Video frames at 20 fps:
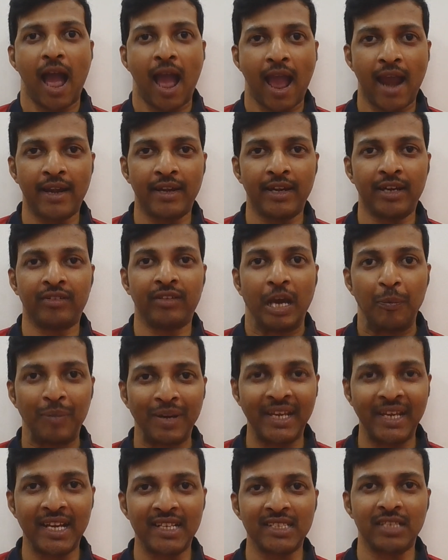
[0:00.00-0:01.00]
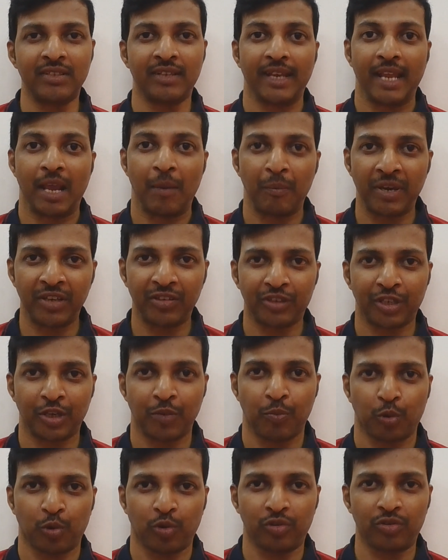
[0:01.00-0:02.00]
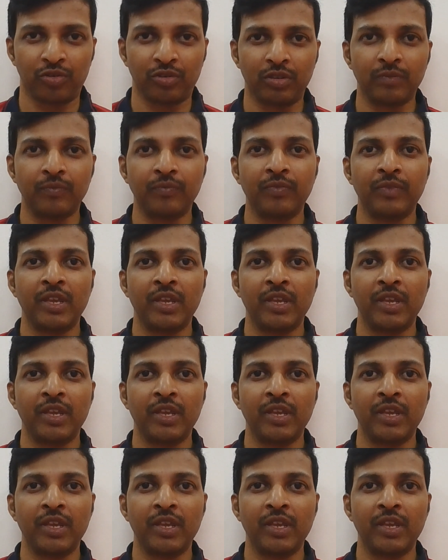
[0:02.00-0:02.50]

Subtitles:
and its applications in MIS reports